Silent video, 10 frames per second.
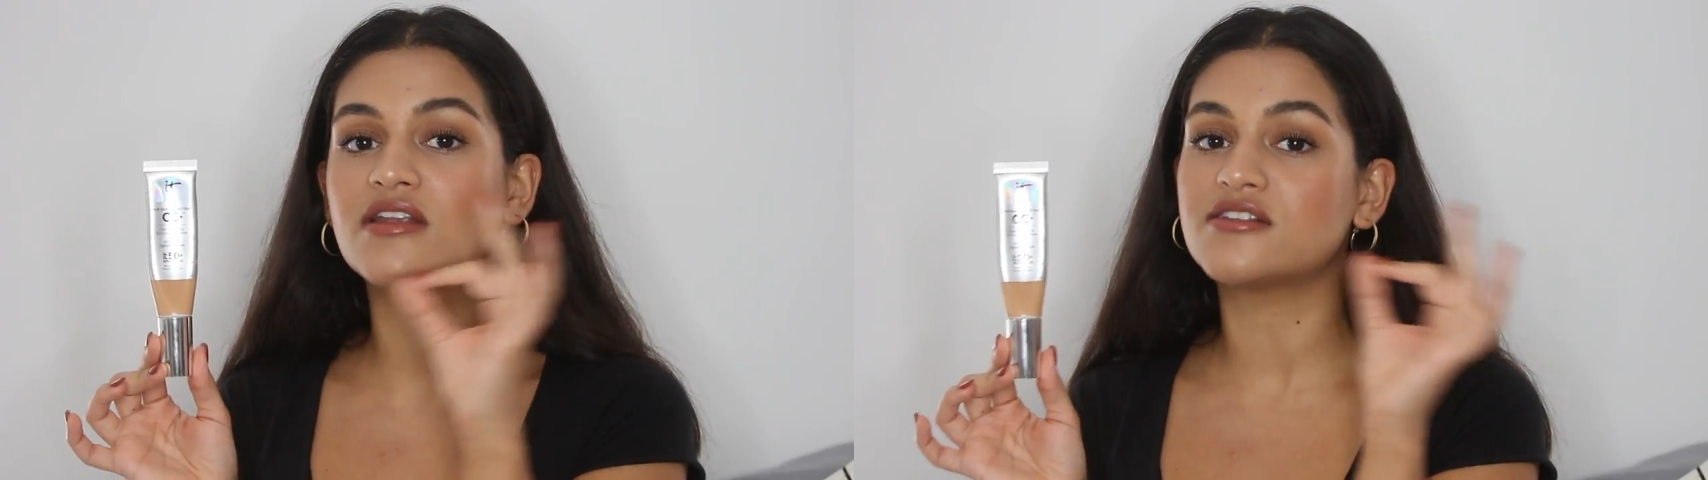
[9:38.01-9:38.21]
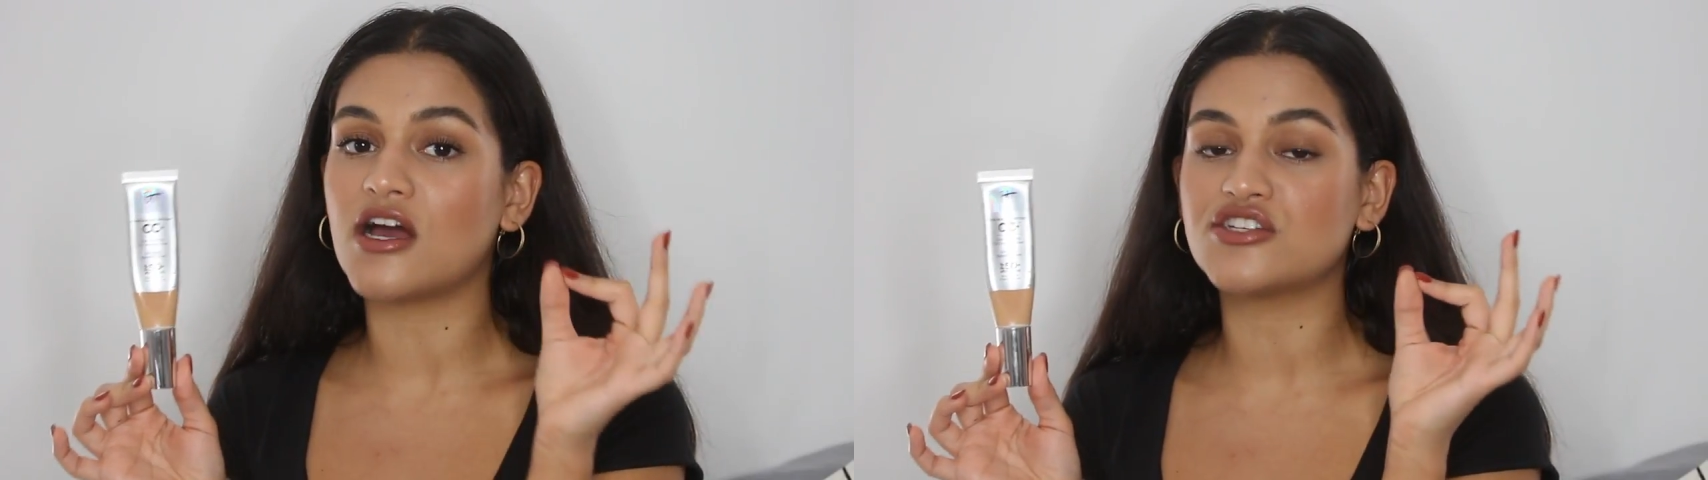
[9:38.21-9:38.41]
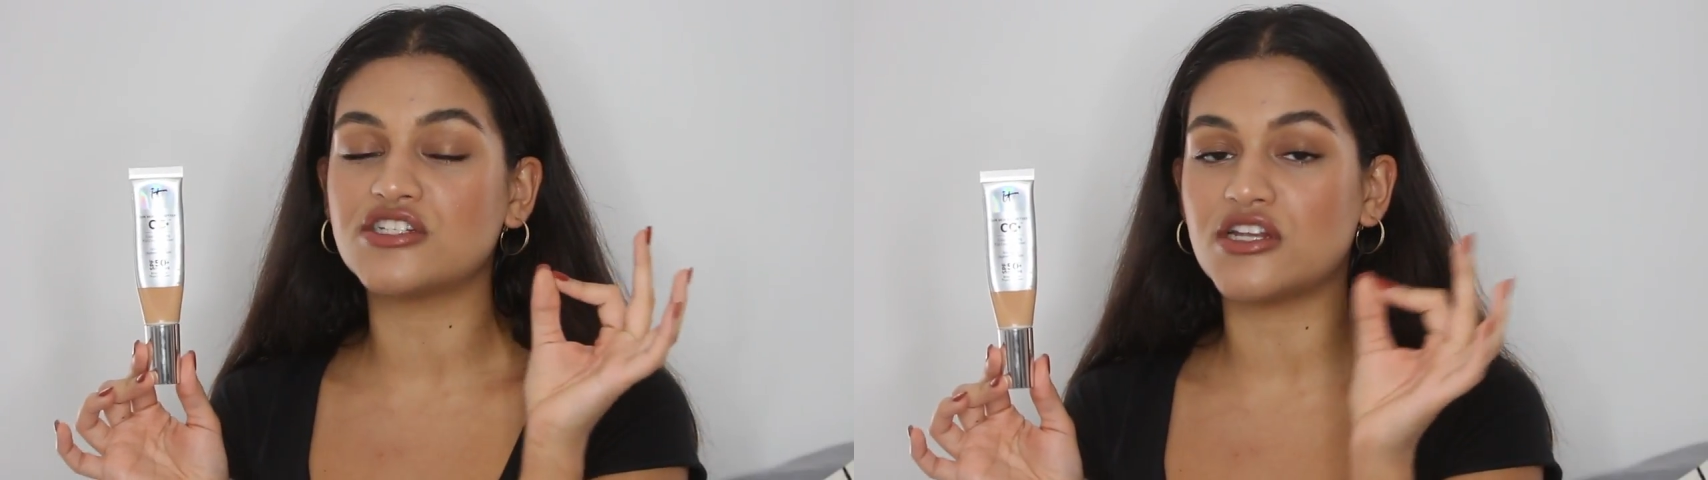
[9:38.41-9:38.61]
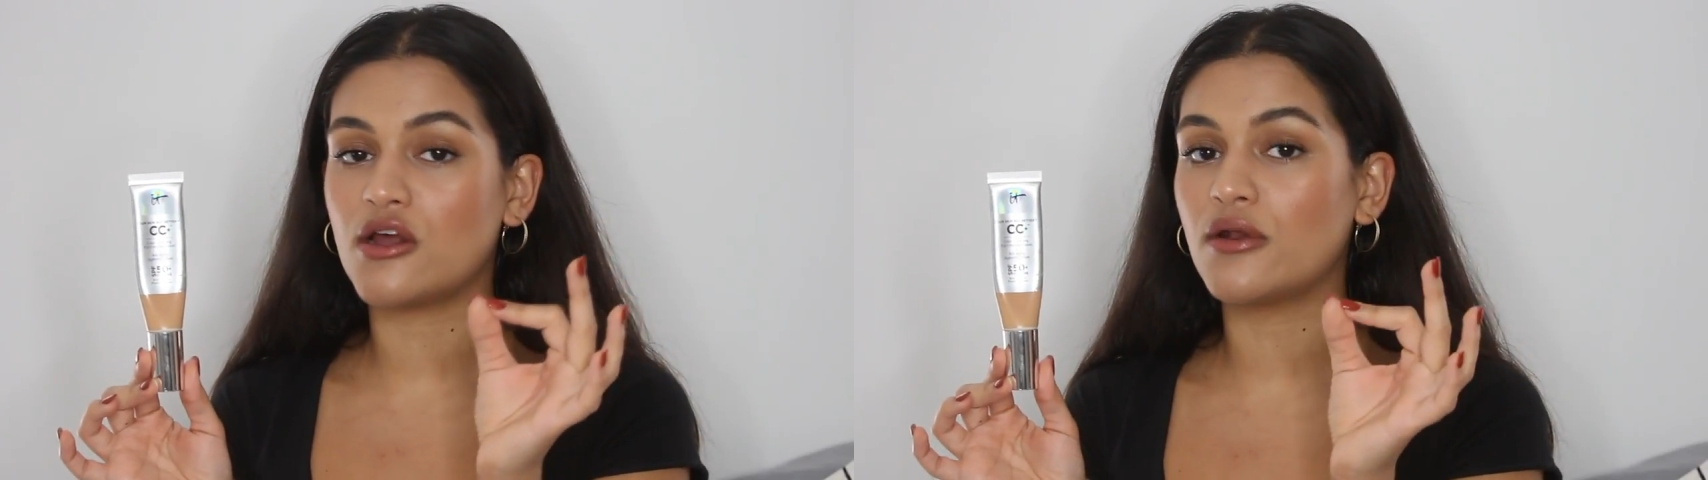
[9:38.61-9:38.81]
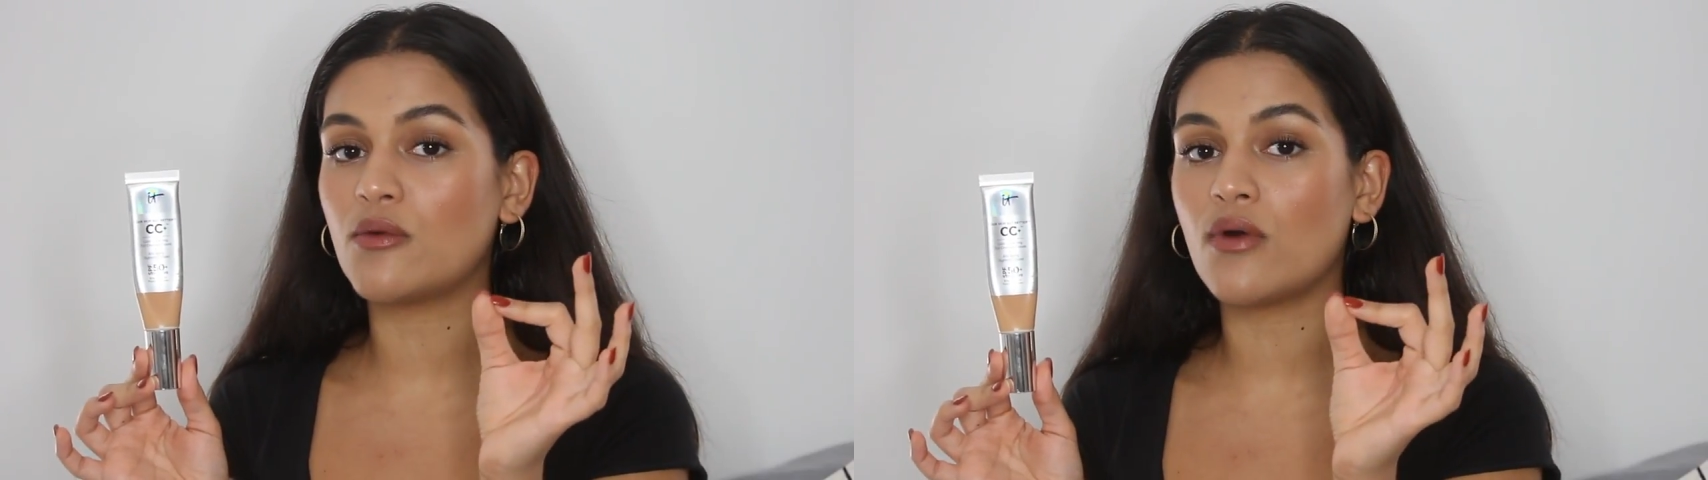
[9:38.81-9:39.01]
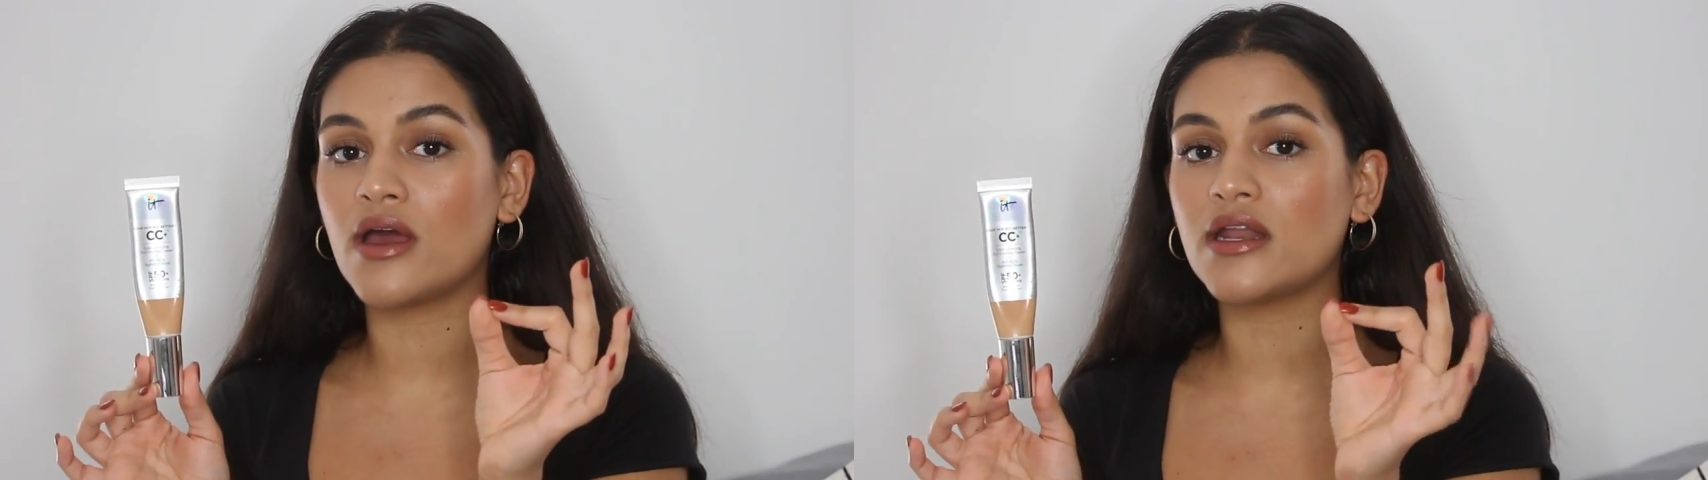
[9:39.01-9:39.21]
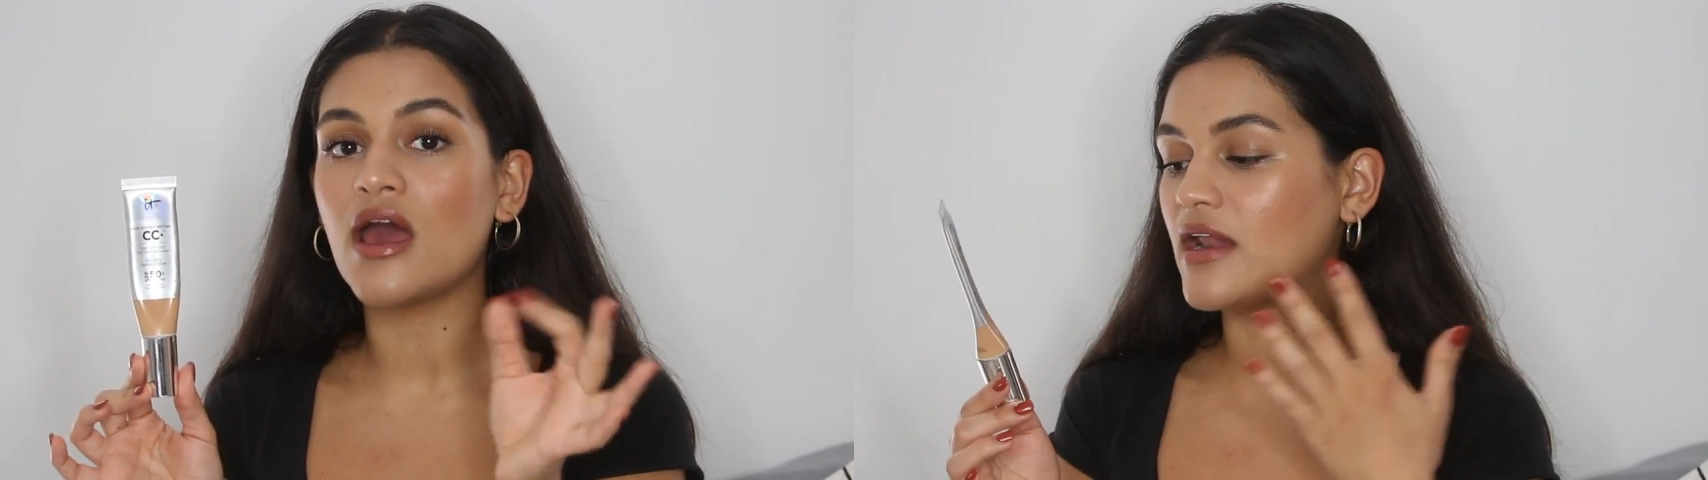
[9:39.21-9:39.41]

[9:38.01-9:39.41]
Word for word: Natasha Denona one.